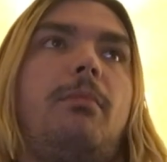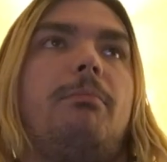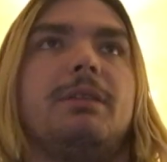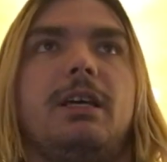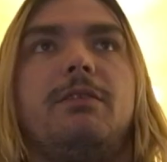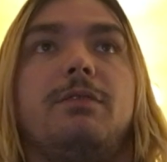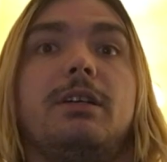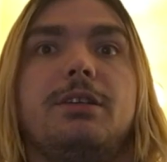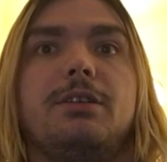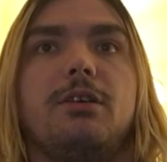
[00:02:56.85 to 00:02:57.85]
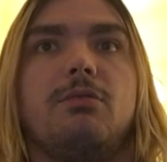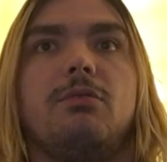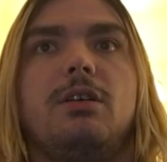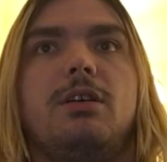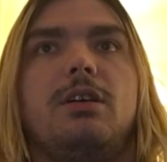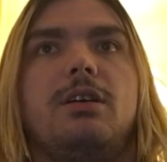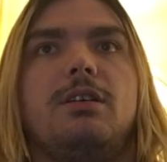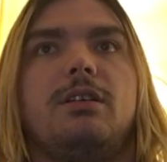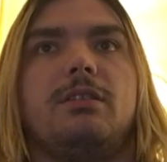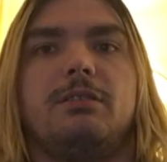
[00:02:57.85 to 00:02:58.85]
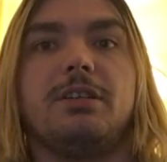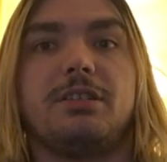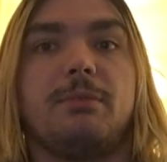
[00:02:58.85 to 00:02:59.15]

But thankfully, you know, Disney